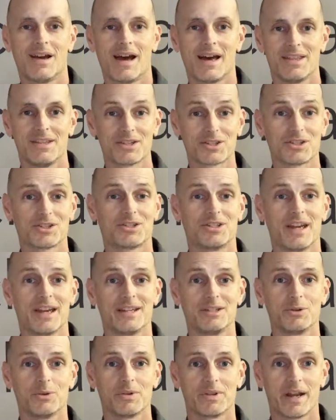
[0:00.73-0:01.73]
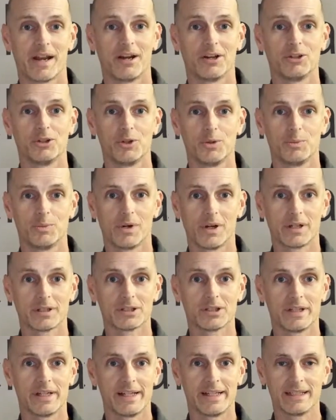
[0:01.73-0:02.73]
Hi, this is Daniel with Heirloom Rug
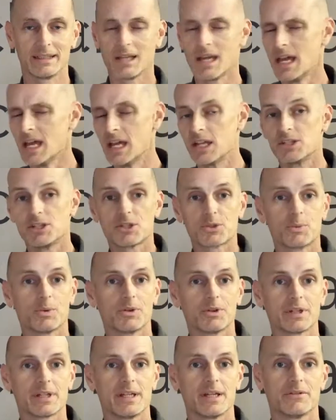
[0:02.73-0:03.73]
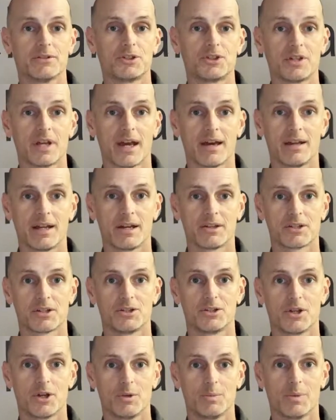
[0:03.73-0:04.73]
Cleaning. Just wanted to give a shout out to
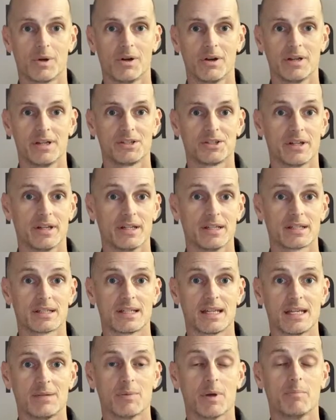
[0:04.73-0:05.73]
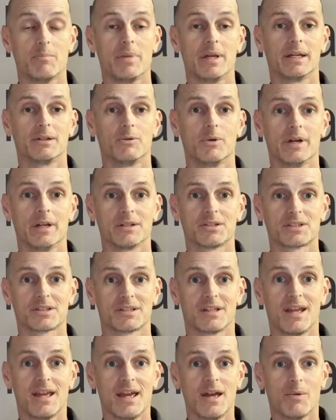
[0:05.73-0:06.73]
Joe Burnich and his team at Big West
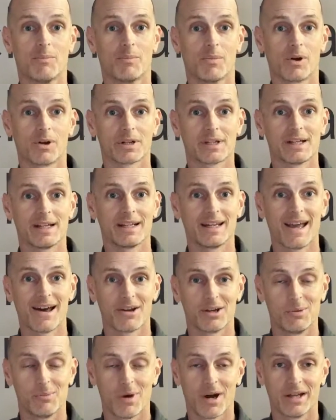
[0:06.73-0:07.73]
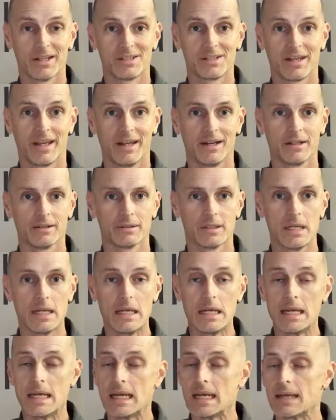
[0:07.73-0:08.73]
Marketing out in Montana.
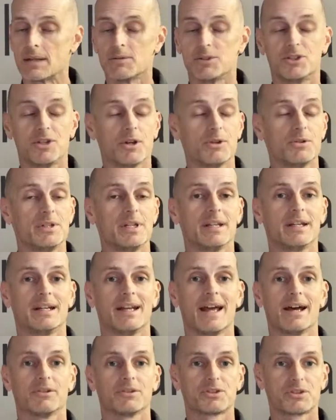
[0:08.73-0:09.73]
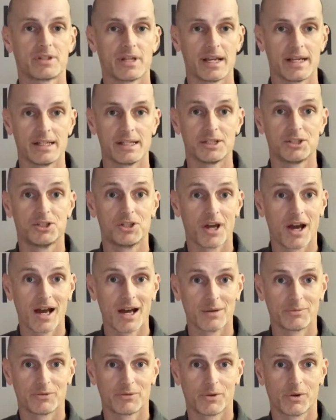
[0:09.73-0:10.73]
Joe did an outstanding
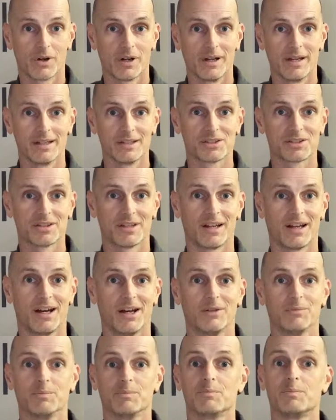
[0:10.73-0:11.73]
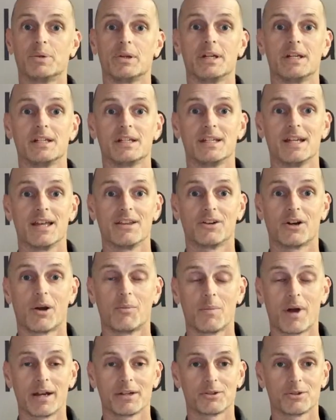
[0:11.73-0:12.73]
job for us um, putting together our
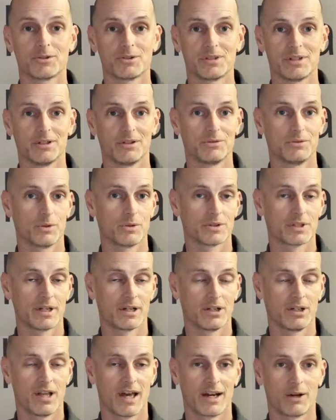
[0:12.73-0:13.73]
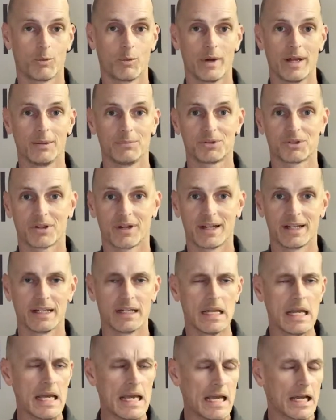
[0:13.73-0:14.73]
Microseal of North Carolina website.
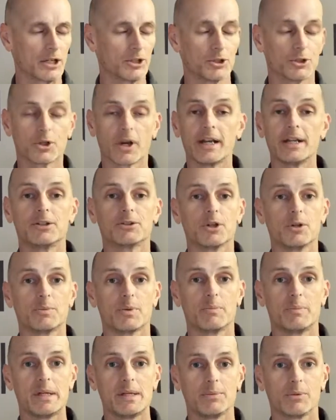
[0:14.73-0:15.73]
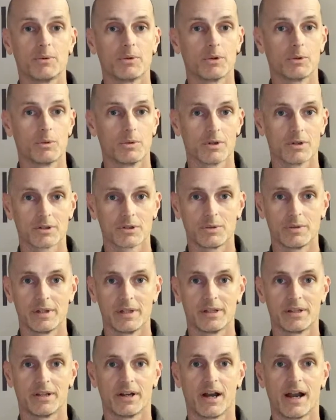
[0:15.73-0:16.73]
Great group of people to work
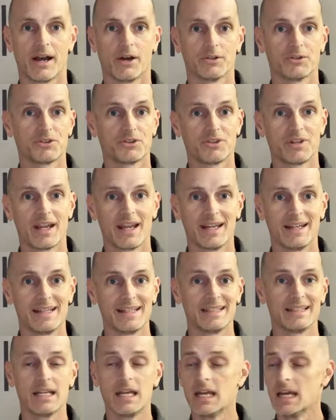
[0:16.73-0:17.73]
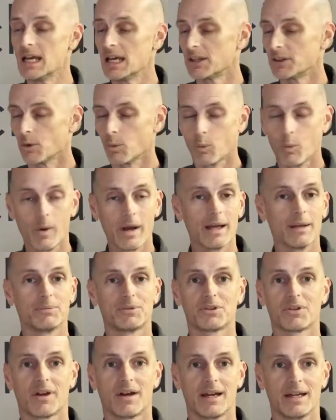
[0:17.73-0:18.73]
with. They're outstanding. The
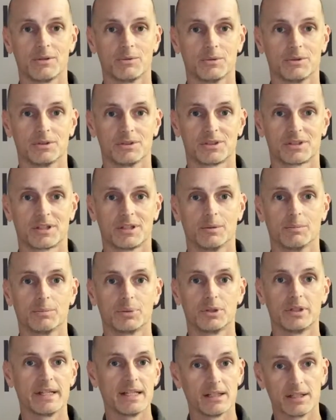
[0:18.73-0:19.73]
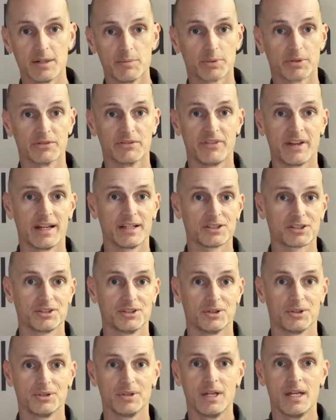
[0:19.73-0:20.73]
website was completely
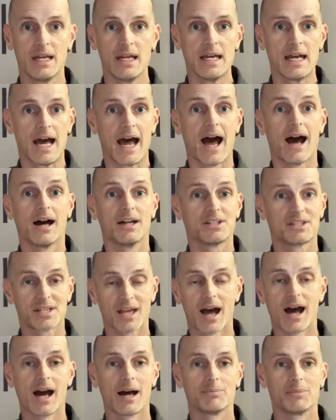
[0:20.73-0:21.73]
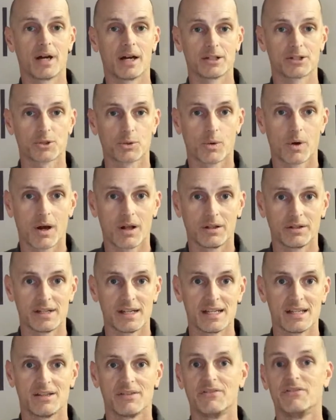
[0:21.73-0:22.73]
professional, top-notch
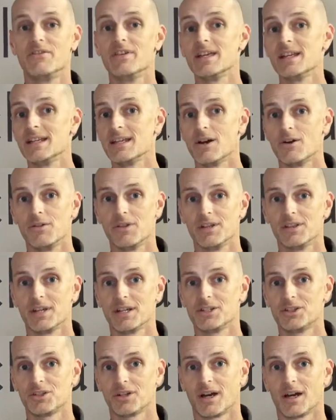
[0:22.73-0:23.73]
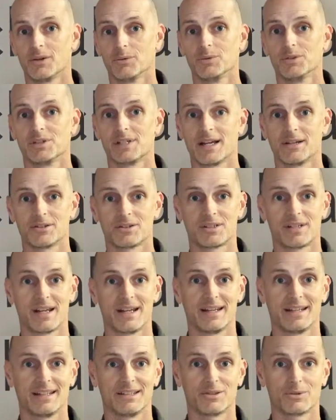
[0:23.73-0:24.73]
quality. The video that they shot was
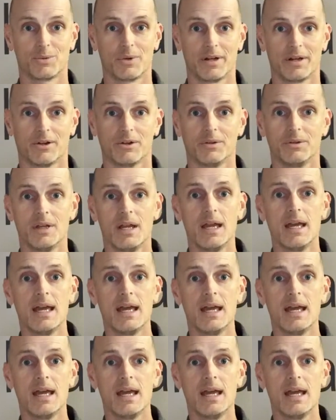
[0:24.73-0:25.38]
outstanding as well.